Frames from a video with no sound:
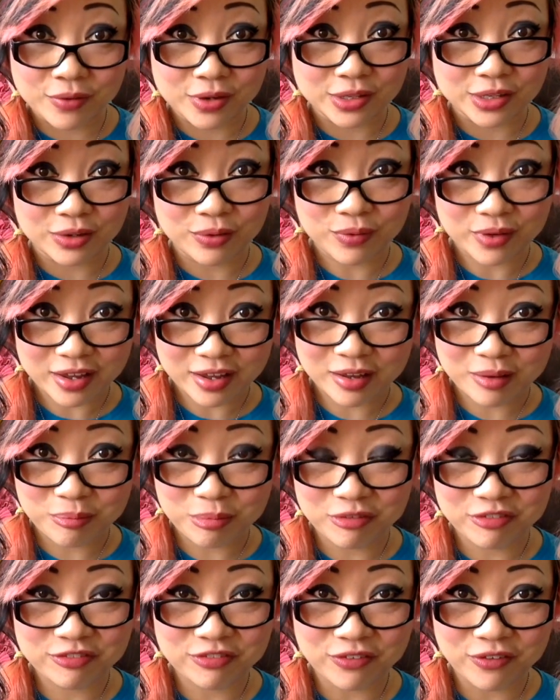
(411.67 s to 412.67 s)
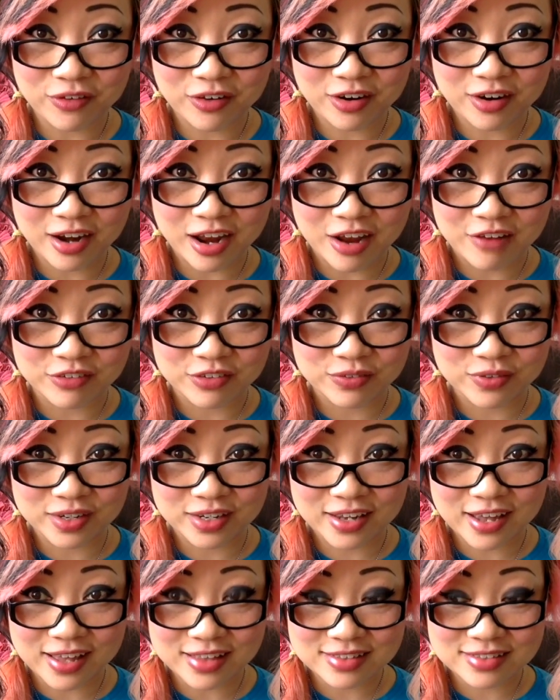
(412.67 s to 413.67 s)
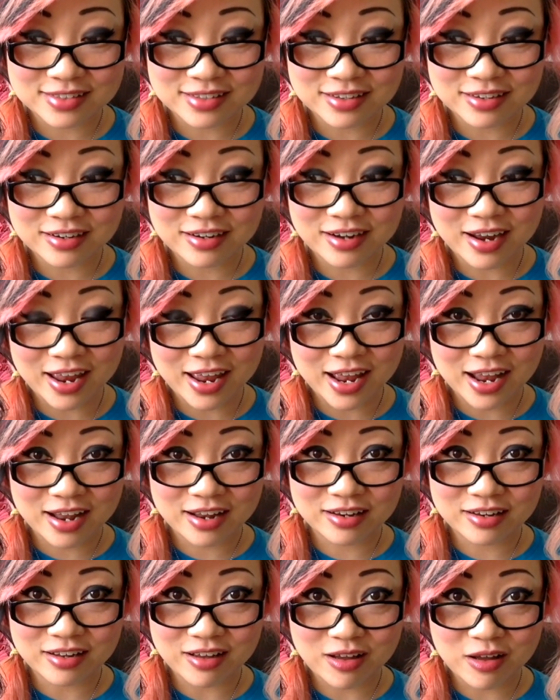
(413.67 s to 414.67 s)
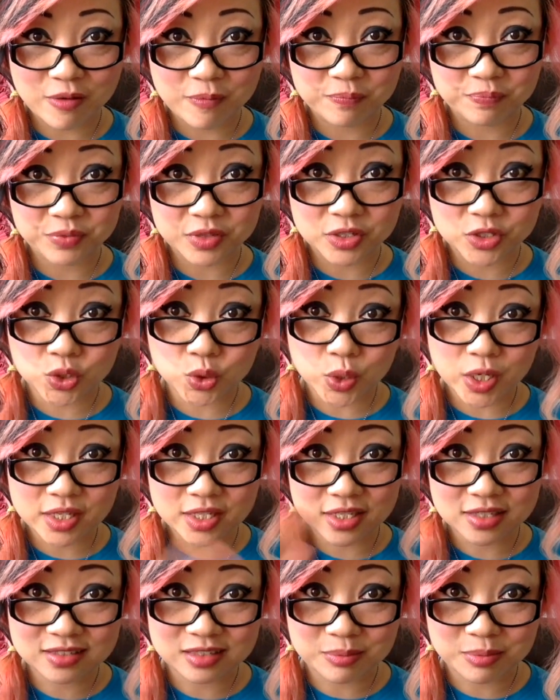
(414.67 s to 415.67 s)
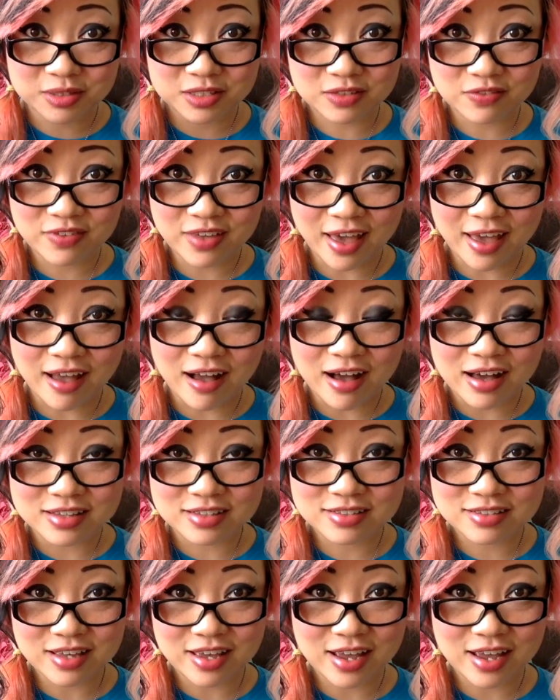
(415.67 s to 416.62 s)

really quick before everyone gets here and um, enjoy these snippets of chaos.